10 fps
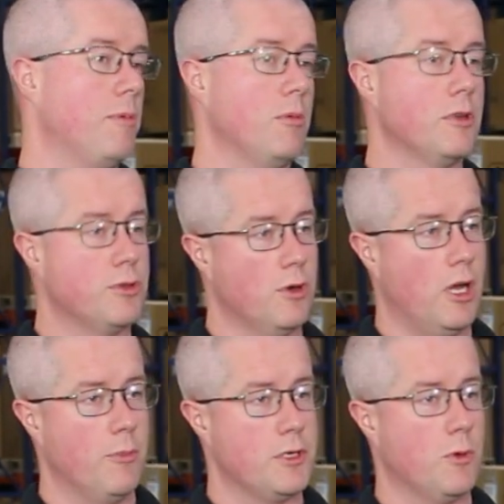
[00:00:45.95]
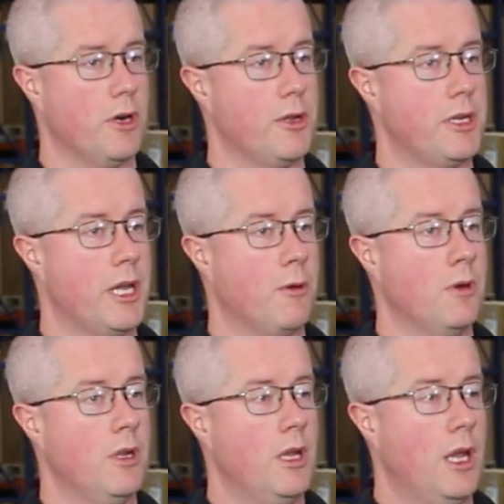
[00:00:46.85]
to be able to control how much water you get down.
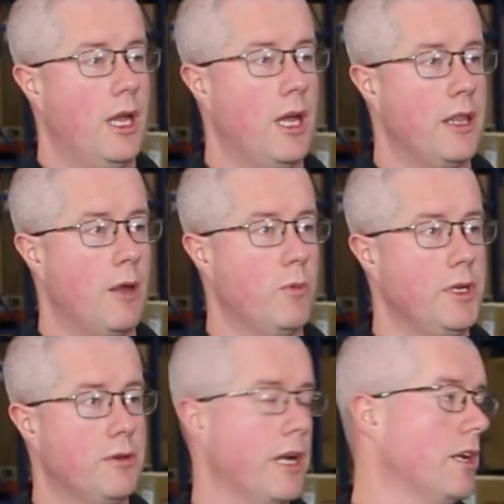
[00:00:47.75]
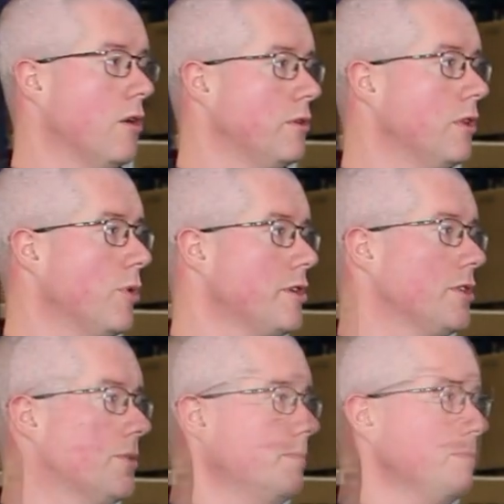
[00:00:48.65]
And then we direct it out to the brushes.